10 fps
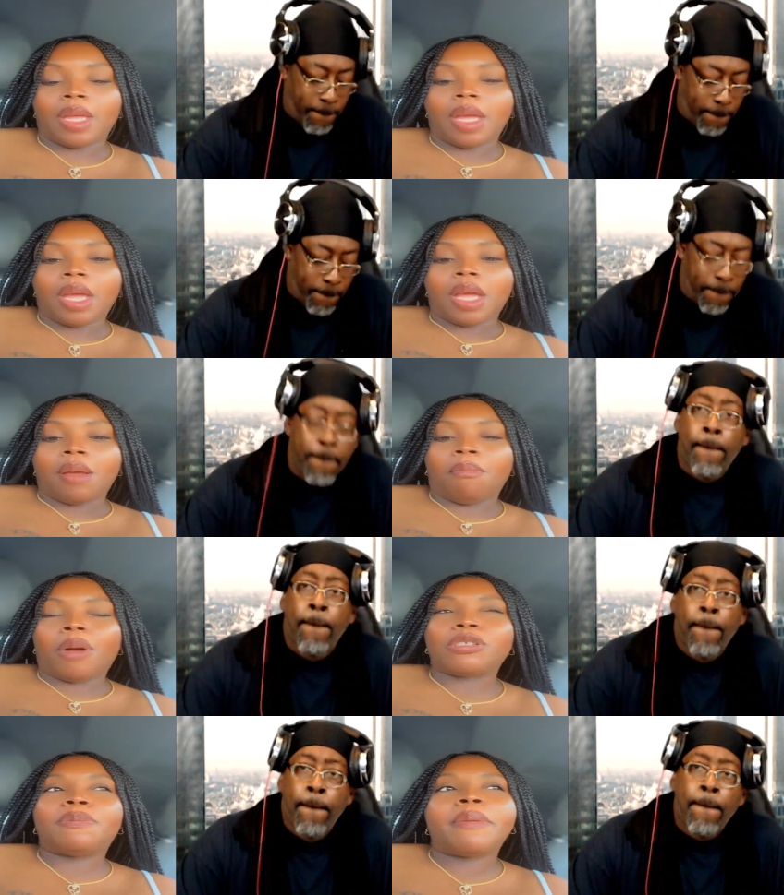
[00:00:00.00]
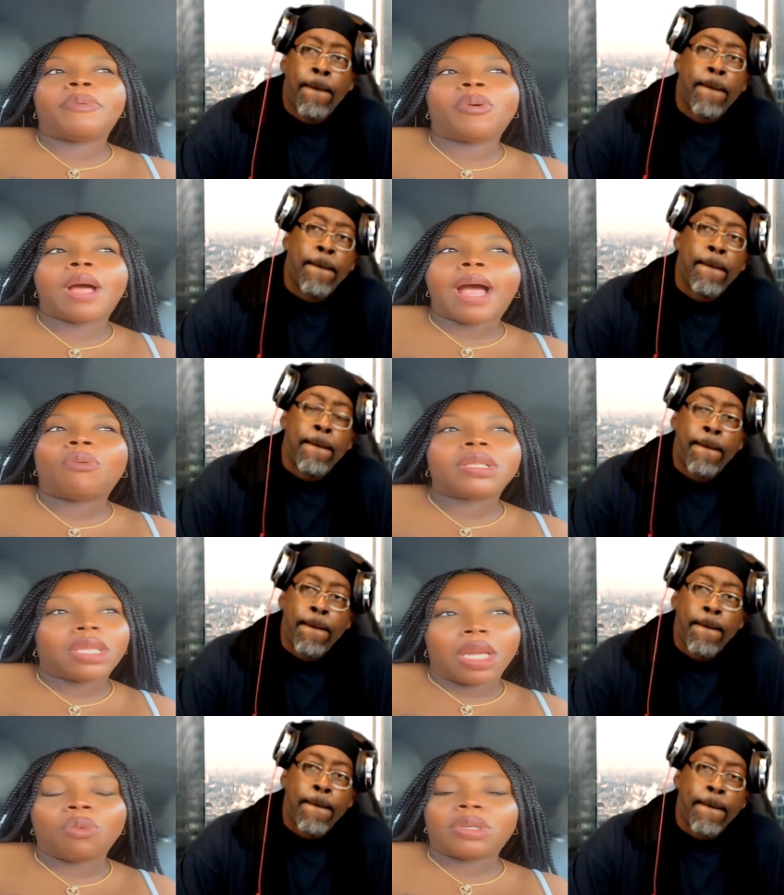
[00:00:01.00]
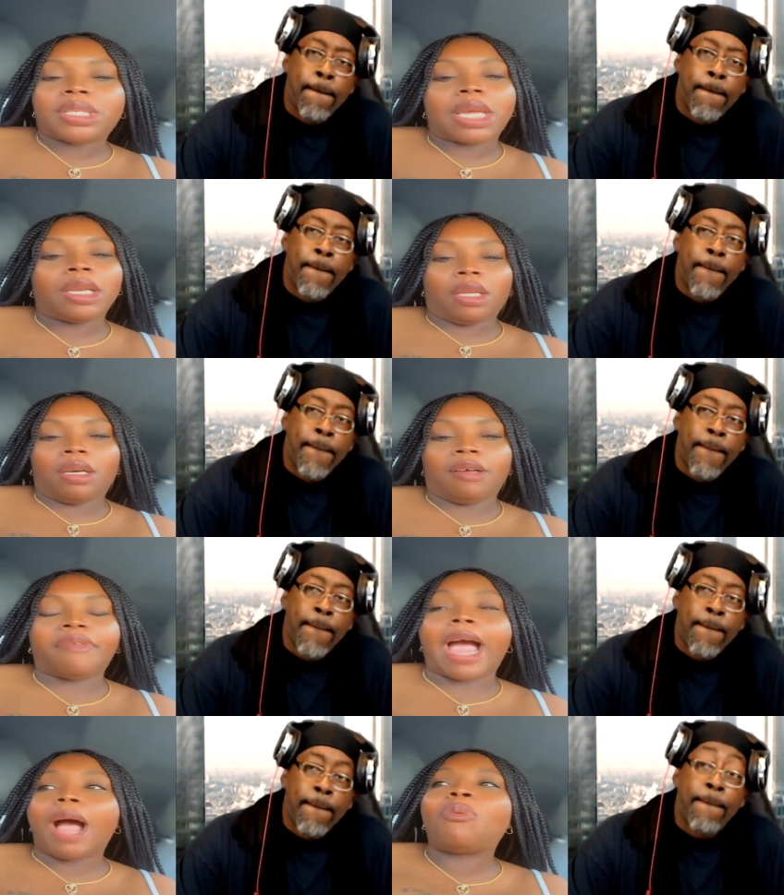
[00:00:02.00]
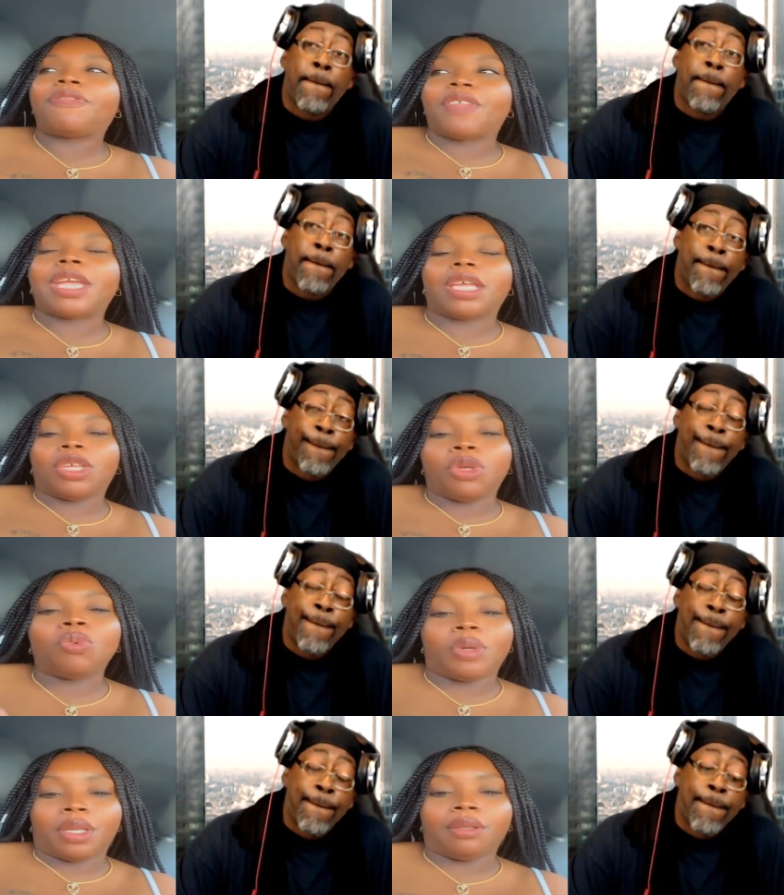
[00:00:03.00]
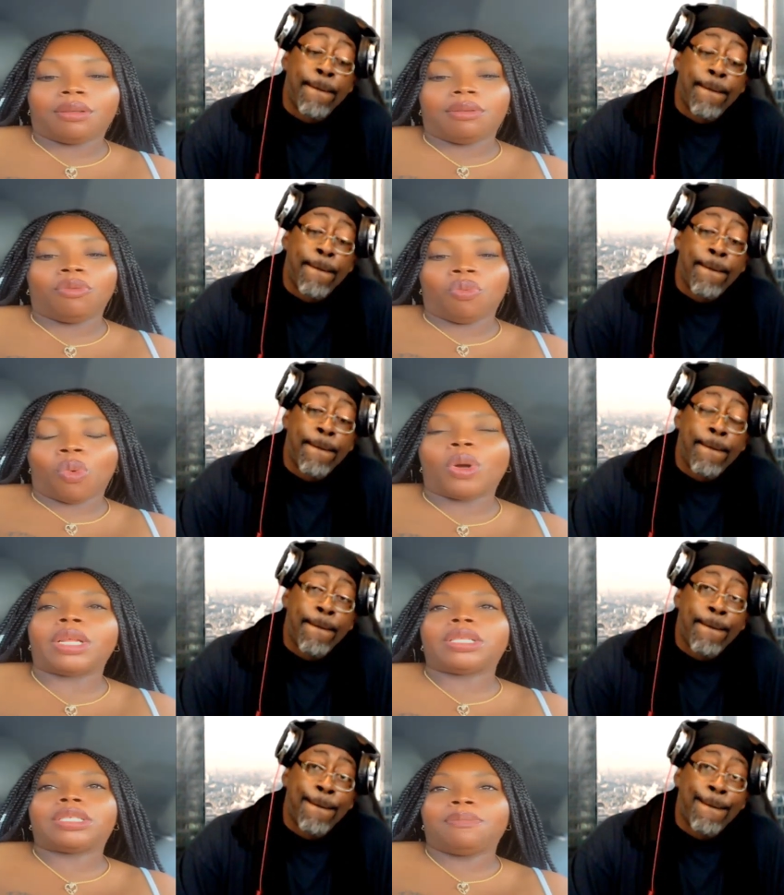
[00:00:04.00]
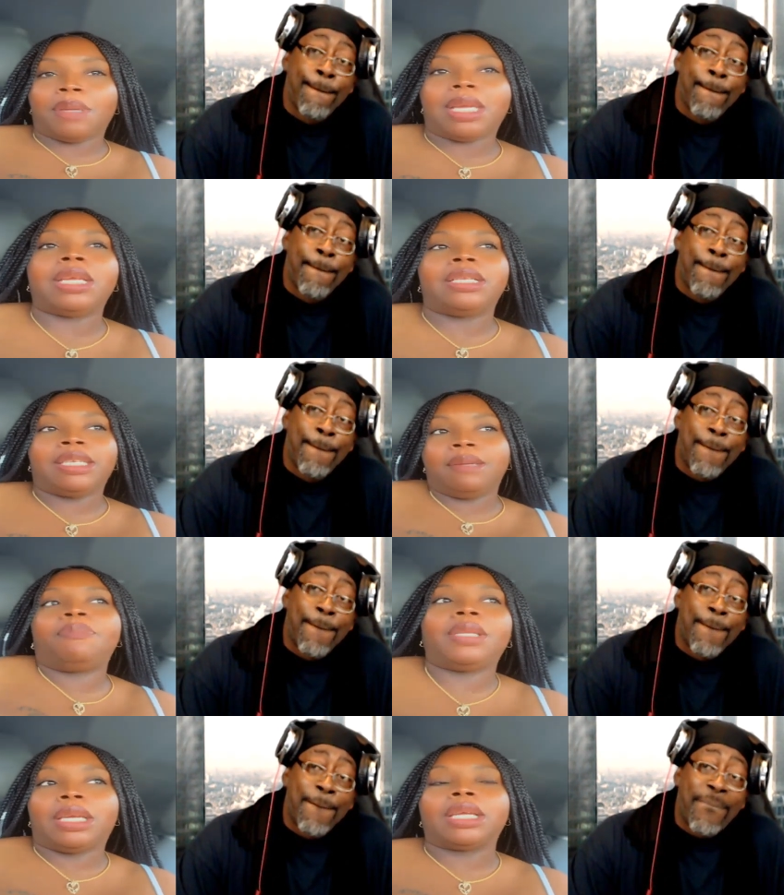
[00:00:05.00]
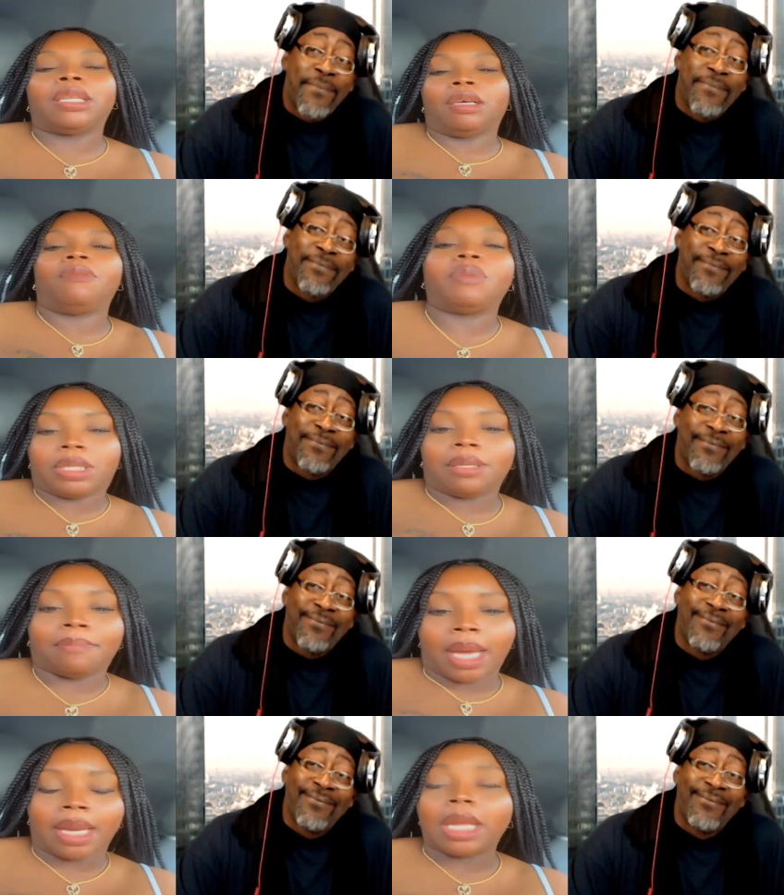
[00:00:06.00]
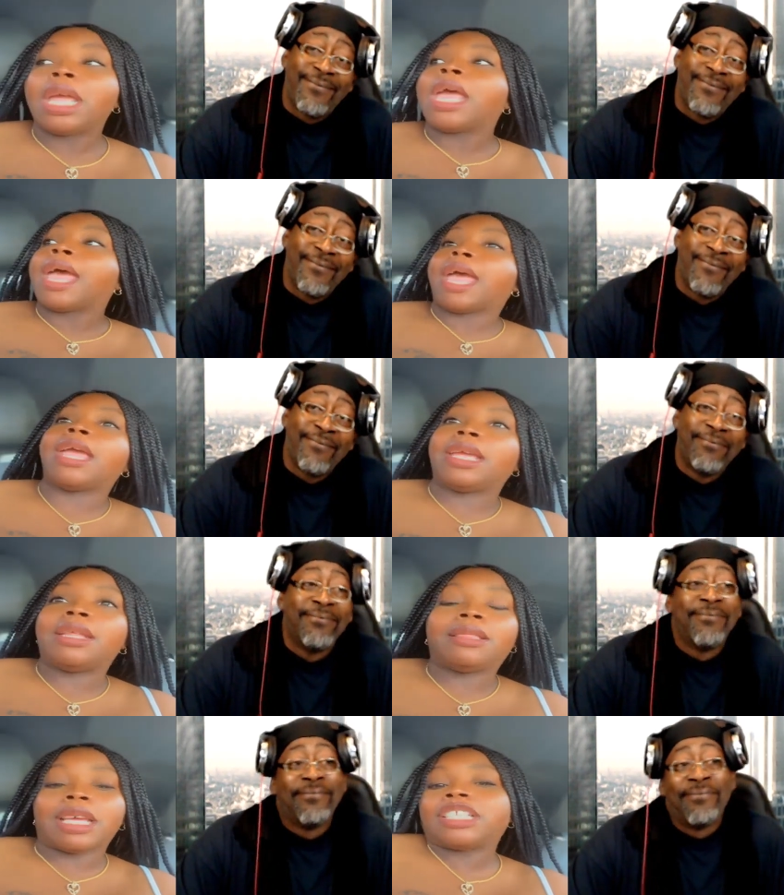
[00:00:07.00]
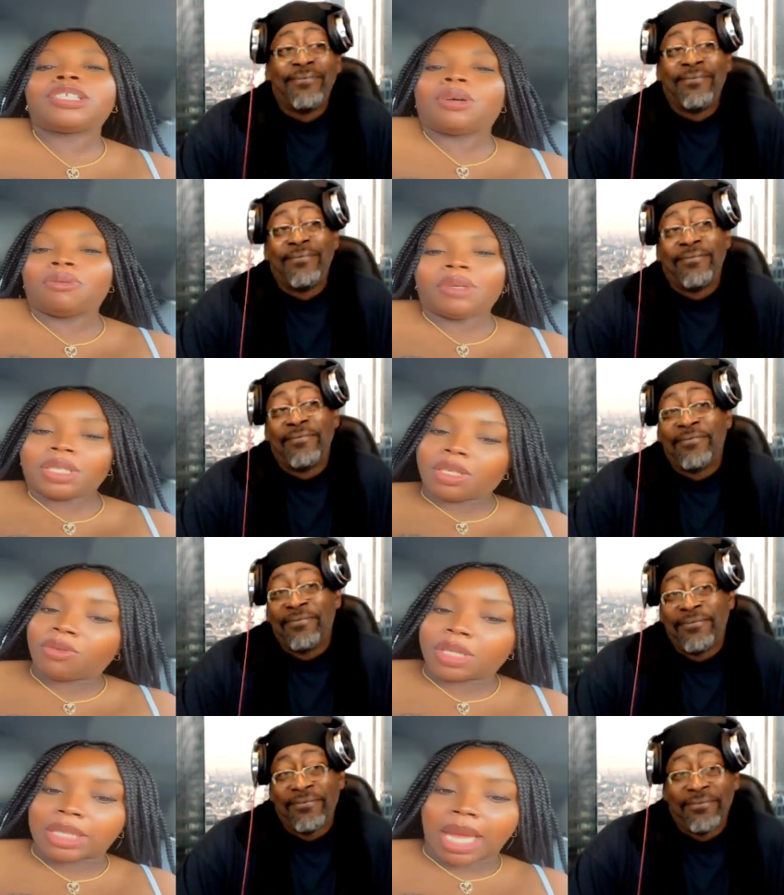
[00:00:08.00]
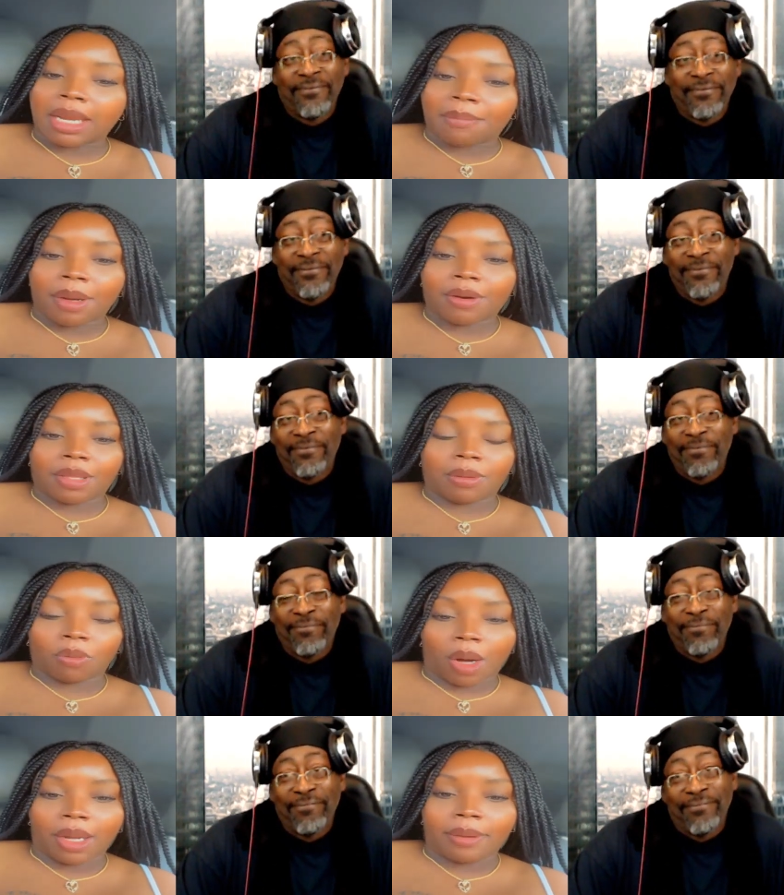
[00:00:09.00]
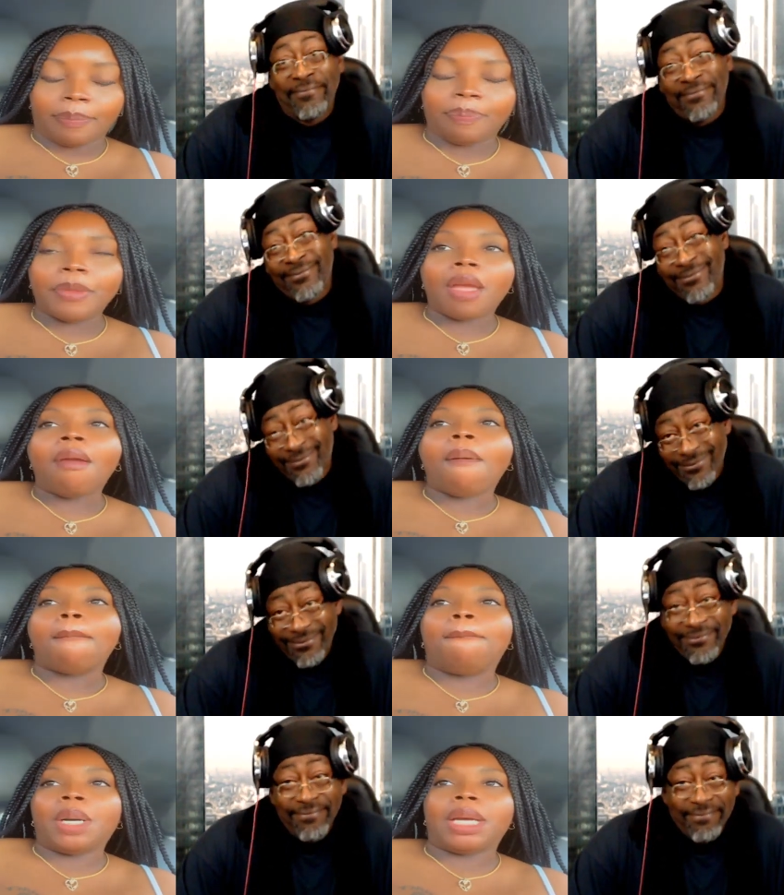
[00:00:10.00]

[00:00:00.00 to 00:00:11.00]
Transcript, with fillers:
Speaker 1: Most people, I would think, would say love. I would think you would want to be deeply in love with somebody. Hey, that's the whole reason you decide to marry them, right? But